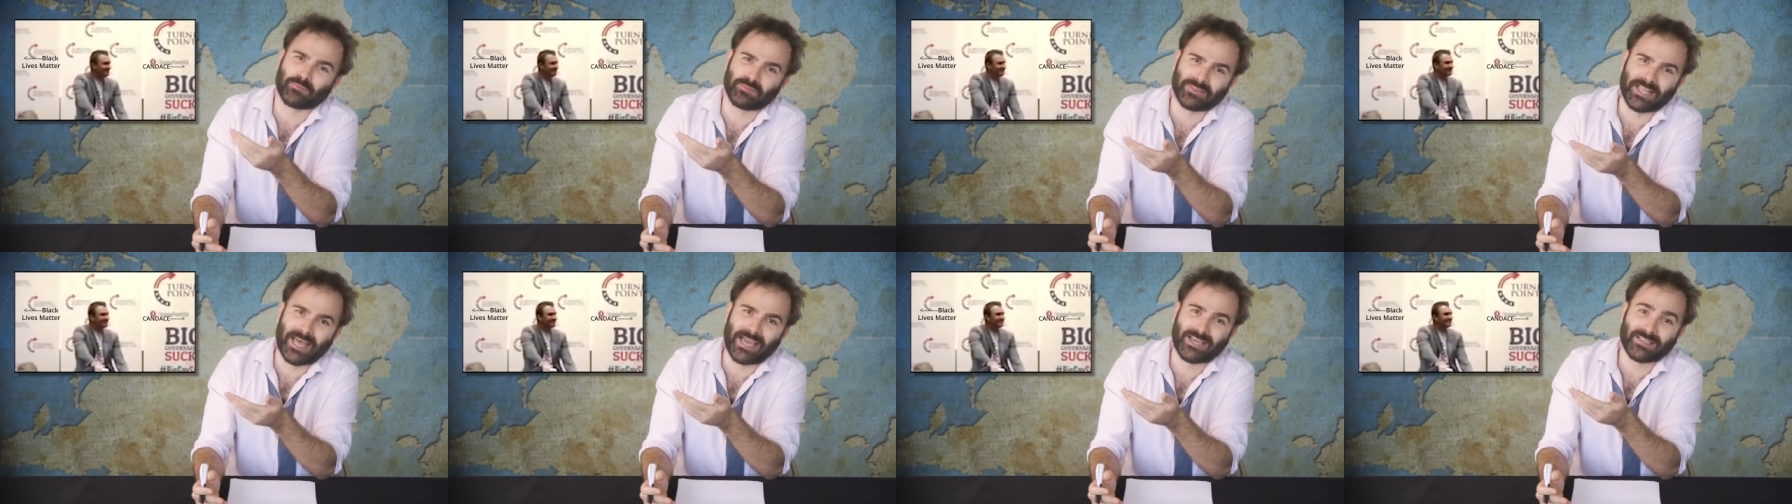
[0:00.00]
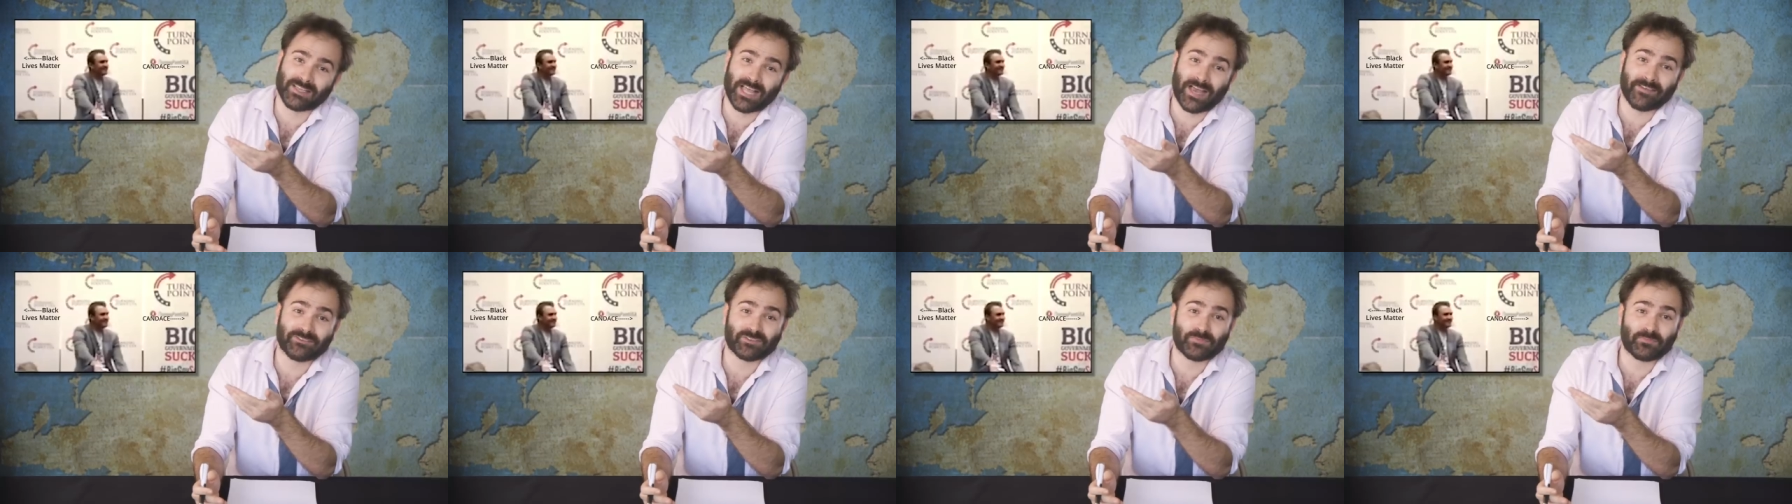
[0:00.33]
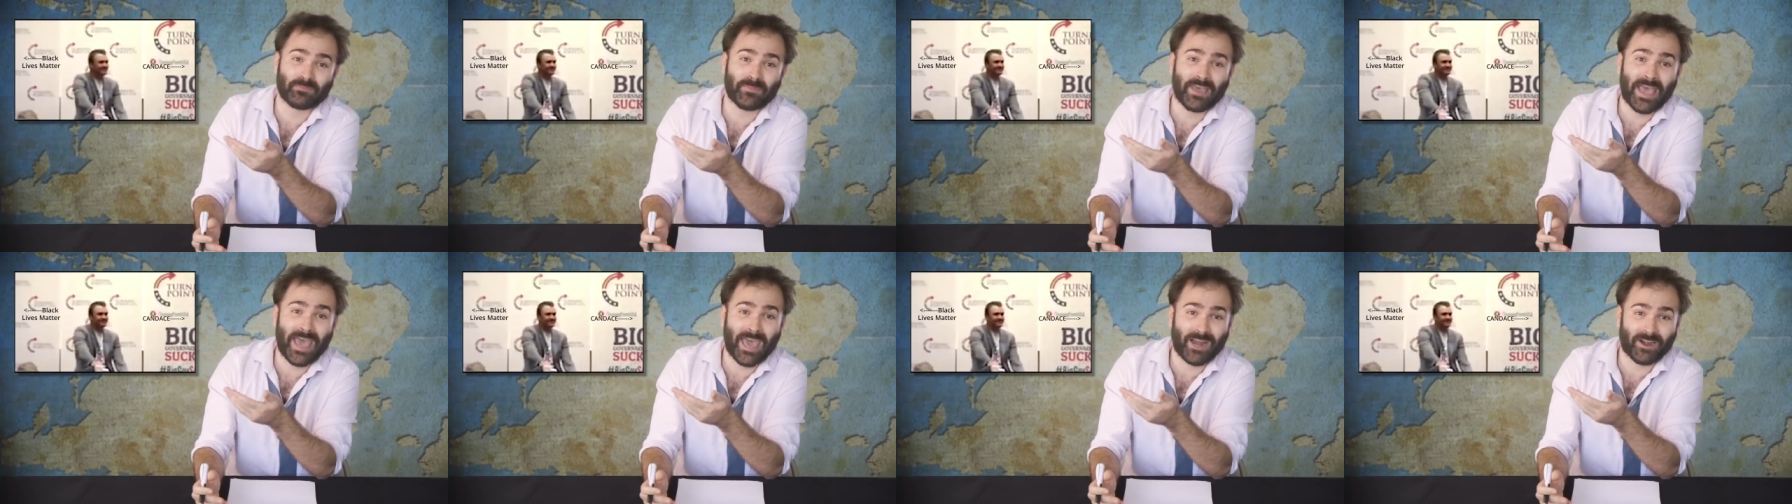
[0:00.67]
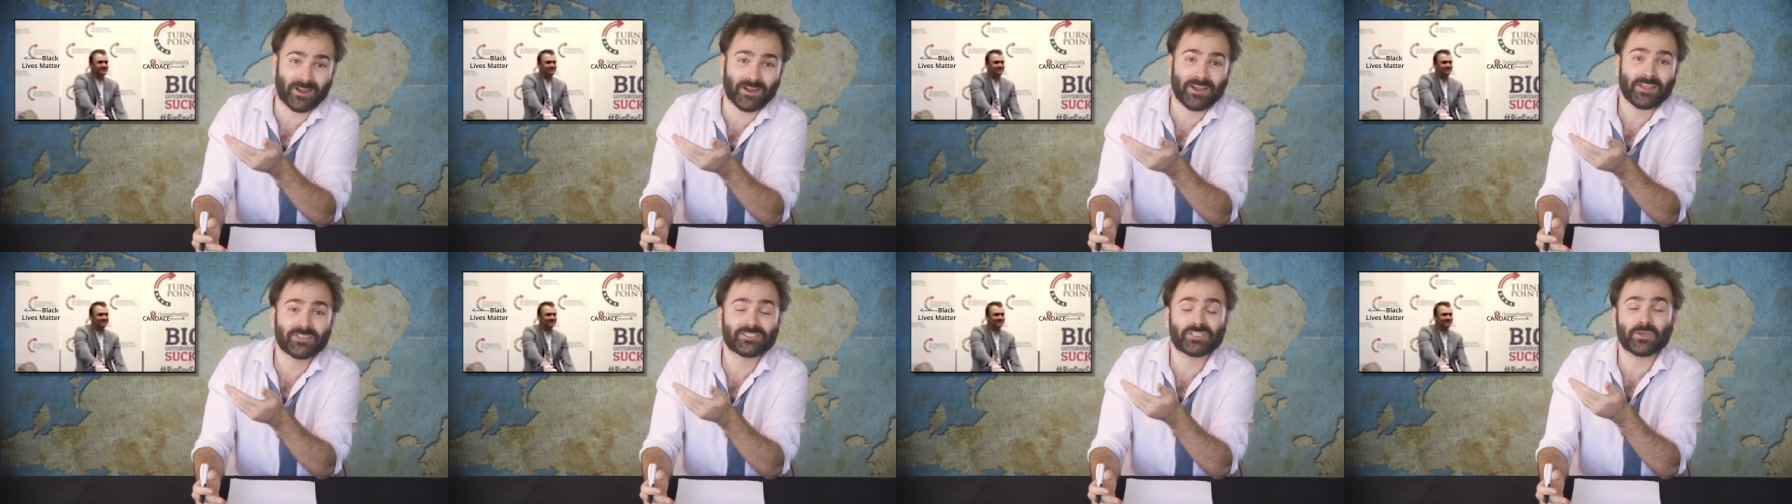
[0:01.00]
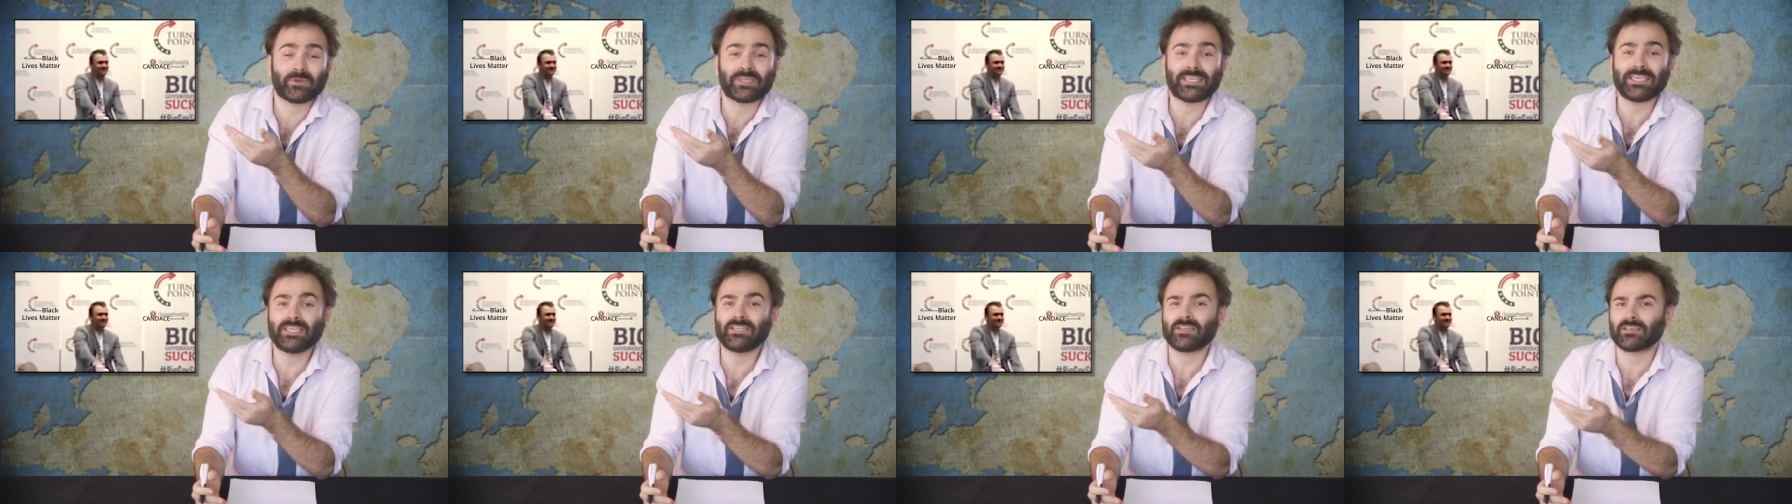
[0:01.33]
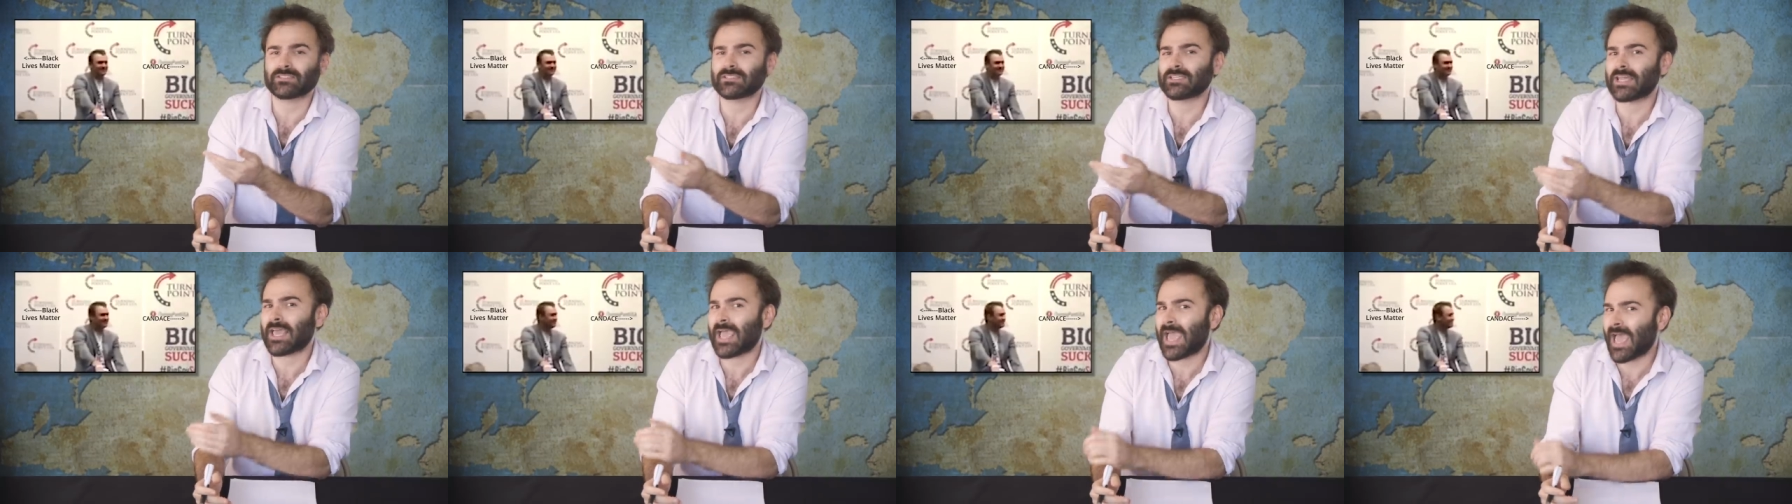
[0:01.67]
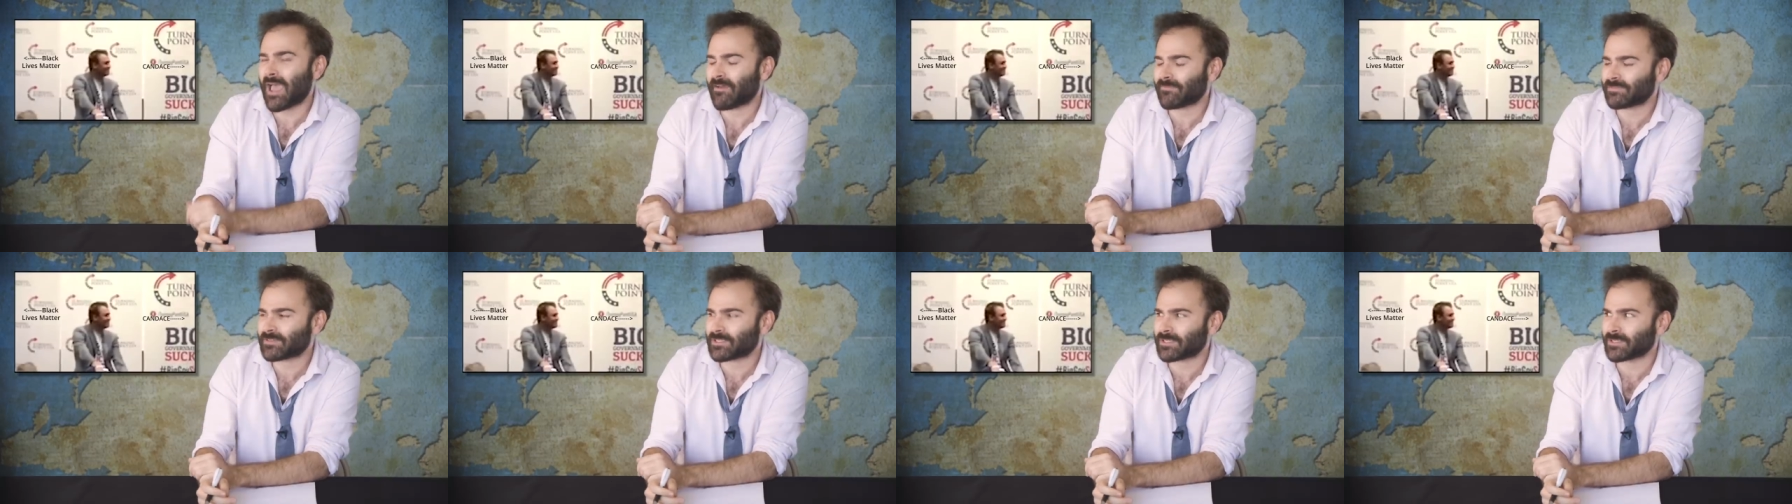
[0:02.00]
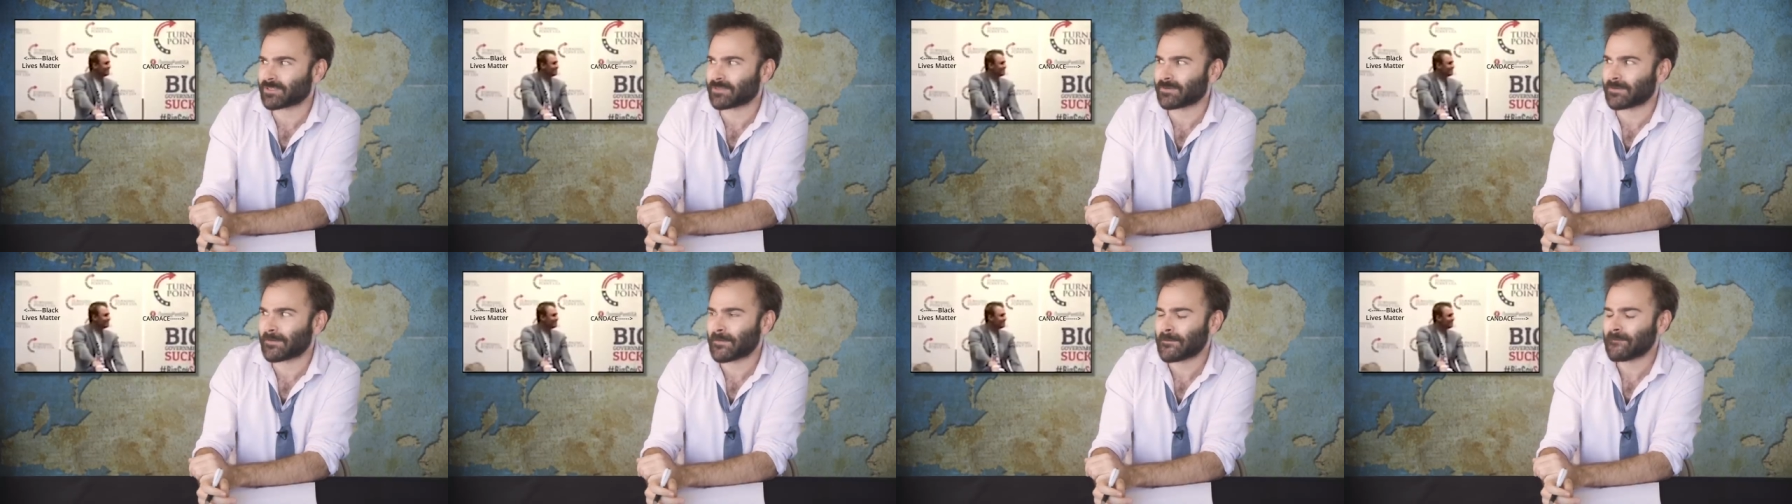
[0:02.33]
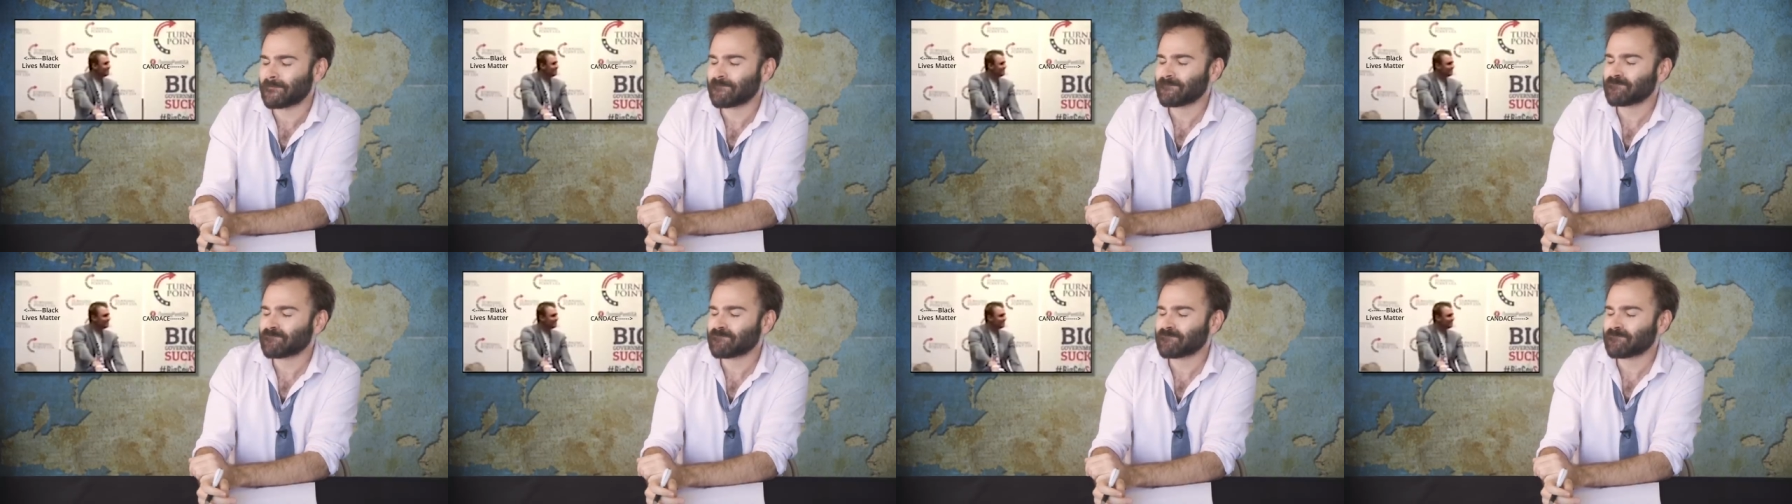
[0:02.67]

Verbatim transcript: at Black Lives Matter, so he doesn't have to.